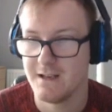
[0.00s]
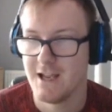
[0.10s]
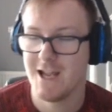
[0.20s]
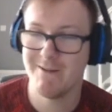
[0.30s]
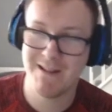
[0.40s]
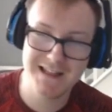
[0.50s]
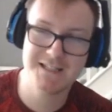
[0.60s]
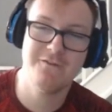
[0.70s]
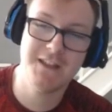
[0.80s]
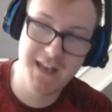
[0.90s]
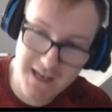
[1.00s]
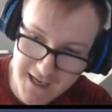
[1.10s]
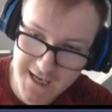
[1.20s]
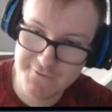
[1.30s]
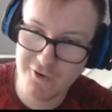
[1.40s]
And that's it for the deck,
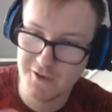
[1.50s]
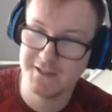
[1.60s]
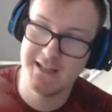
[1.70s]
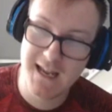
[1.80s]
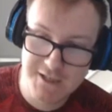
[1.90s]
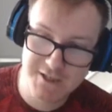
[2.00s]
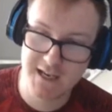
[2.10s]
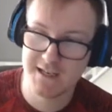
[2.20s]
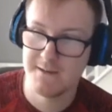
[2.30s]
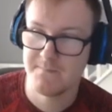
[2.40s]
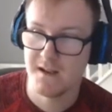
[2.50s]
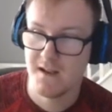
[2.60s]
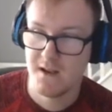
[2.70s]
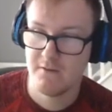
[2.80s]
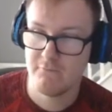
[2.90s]
guys. We're on to the X deck.
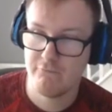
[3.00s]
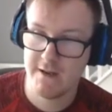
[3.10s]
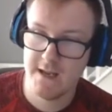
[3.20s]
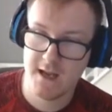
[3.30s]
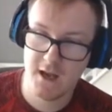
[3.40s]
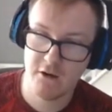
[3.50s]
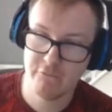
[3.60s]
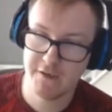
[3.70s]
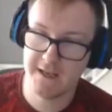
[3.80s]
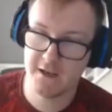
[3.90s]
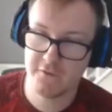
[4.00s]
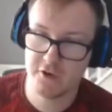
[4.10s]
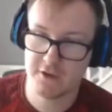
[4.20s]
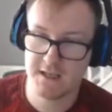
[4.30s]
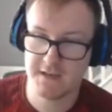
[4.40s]
We are running, of
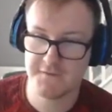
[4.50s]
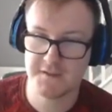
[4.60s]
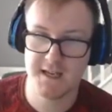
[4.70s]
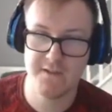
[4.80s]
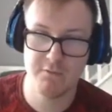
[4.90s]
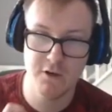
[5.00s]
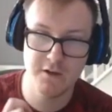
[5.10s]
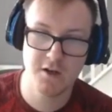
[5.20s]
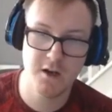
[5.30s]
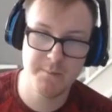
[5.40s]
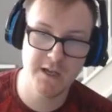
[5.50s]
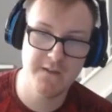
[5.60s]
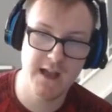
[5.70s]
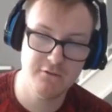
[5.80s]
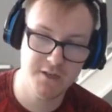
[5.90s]
course, like I've said, the one copy
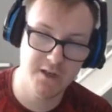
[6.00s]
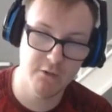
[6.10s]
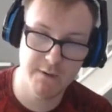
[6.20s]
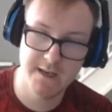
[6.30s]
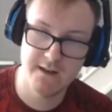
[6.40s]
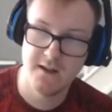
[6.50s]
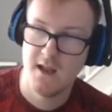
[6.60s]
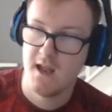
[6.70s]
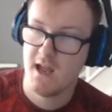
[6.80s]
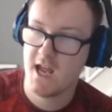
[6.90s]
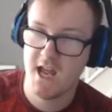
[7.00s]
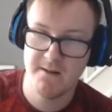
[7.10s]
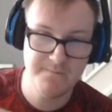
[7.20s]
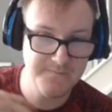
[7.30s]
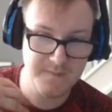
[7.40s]
of El Shaddai Winder.
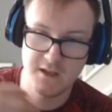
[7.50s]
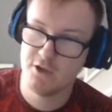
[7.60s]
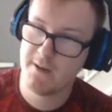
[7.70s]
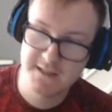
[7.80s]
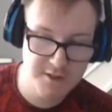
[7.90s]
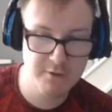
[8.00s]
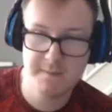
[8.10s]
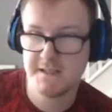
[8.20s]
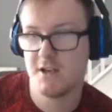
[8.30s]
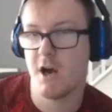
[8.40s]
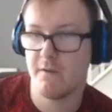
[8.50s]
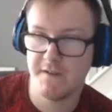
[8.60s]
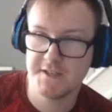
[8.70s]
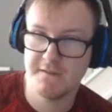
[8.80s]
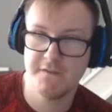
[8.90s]
You basically summon this card with
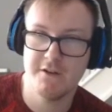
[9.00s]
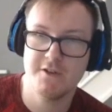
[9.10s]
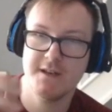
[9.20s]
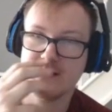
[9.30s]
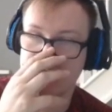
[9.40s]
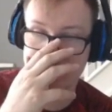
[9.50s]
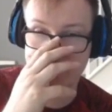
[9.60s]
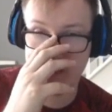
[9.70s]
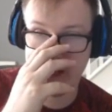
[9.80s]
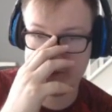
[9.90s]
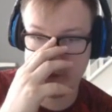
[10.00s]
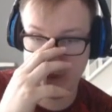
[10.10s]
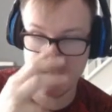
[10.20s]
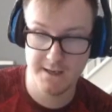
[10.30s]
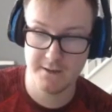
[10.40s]
Instant Fusion. It's a level 5, so
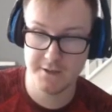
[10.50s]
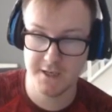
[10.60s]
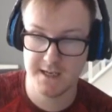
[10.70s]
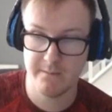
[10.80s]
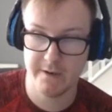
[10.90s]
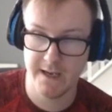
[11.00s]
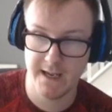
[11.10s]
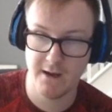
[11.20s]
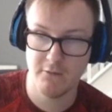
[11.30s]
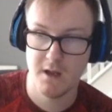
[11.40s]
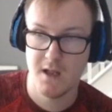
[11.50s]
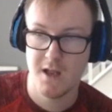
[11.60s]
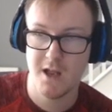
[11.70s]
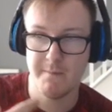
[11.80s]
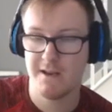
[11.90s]
you can bring it out.
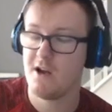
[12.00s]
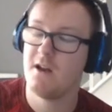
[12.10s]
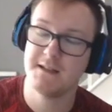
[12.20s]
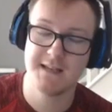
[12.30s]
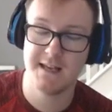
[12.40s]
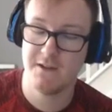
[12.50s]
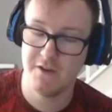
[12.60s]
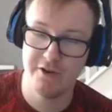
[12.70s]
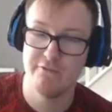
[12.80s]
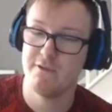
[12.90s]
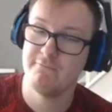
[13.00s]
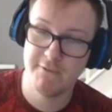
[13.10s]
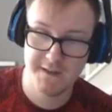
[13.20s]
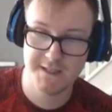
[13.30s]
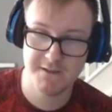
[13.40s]
It can't attack if you do
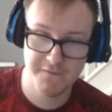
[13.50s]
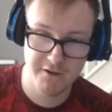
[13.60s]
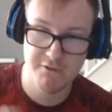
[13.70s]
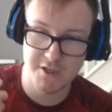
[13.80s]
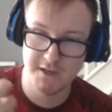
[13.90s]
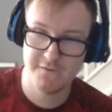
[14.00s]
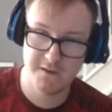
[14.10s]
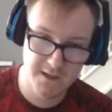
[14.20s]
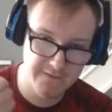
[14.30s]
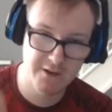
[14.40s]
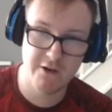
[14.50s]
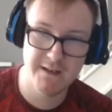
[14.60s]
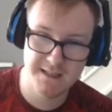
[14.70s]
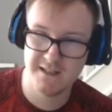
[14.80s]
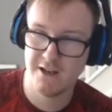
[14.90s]
with the Instant Fusion. If you're
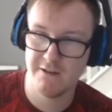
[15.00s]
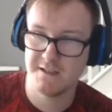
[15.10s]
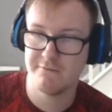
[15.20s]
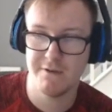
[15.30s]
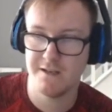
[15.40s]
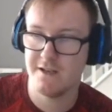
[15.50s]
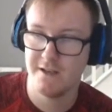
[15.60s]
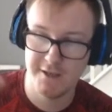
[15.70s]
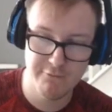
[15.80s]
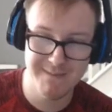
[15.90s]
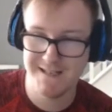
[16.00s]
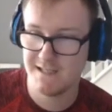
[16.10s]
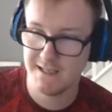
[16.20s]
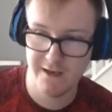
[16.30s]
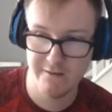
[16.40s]
going into Winder, you
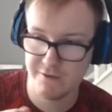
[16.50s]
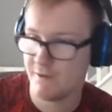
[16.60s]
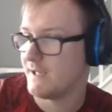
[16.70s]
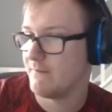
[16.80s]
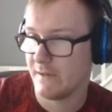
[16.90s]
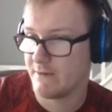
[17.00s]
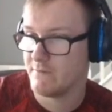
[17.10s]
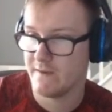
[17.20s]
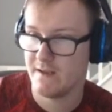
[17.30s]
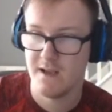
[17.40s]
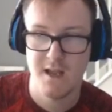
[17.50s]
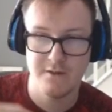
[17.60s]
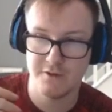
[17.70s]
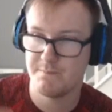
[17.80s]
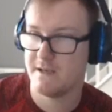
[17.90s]
immediately go into a link play with it,
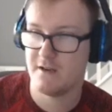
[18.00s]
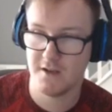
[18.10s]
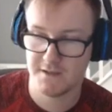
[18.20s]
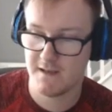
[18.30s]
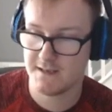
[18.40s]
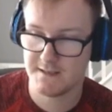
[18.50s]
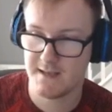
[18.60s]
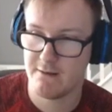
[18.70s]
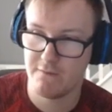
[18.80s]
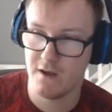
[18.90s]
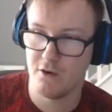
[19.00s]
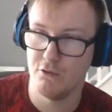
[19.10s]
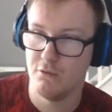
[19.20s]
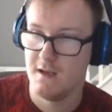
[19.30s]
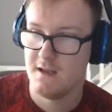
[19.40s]
just because of, like, say, with the
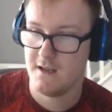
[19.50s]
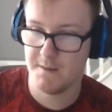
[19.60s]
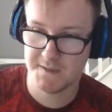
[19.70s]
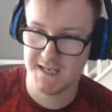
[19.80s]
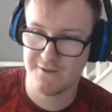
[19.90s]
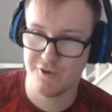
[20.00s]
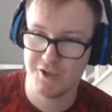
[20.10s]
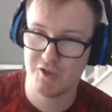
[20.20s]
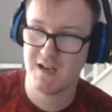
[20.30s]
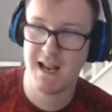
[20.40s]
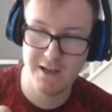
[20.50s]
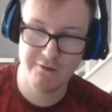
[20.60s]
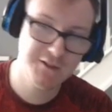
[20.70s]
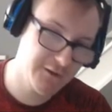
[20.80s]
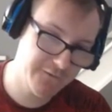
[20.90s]
whole secrets. You can
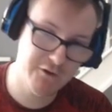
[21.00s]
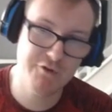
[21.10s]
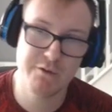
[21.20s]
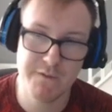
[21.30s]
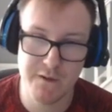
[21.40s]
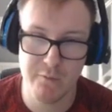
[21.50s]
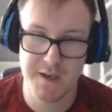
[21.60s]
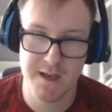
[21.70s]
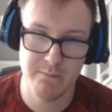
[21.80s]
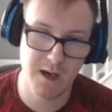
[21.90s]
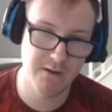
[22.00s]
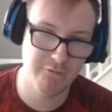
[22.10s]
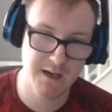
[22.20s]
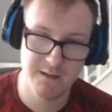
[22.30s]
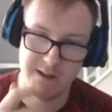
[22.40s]
go into a fusion with the Winder, but I'd
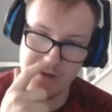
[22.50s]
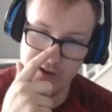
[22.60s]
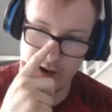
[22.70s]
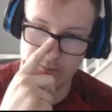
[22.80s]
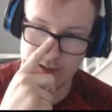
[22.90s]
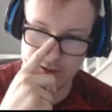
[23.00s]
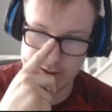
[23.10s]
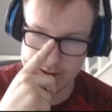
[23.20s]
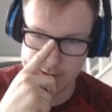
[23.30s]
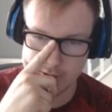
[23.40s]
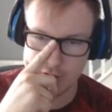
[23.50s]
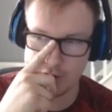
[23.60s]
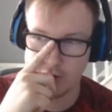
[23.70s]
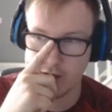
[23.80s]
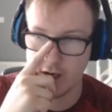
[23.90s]
recommend not, because it's such a
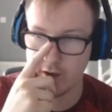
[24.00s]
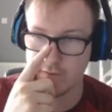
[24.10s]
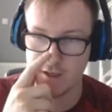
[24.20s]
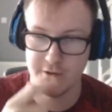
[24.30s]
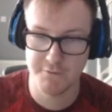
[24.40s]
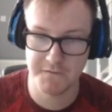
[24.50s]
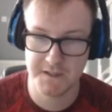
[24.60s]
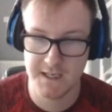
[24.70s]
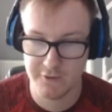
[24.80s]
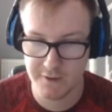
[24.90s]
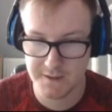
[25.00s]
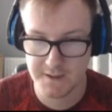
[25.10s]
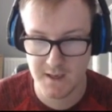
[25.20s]
good card to use with secrets.